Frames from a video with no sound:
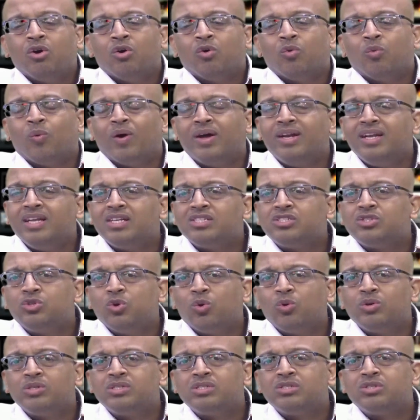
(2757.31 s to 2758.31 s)
One is
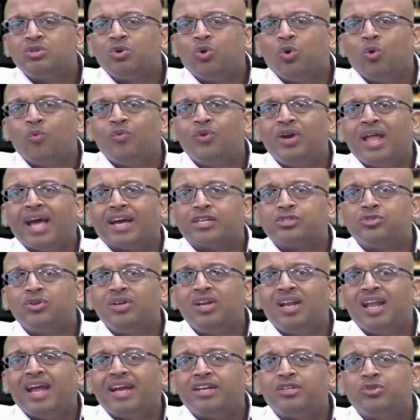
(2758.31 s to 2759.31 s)
those who would
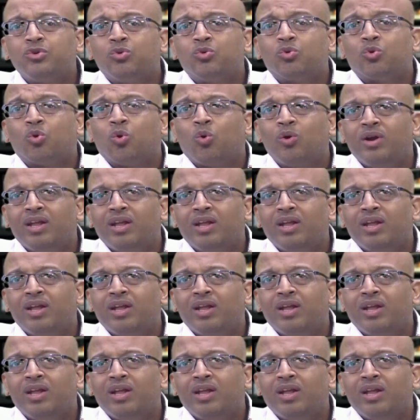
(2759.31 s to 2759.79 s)
actually like to code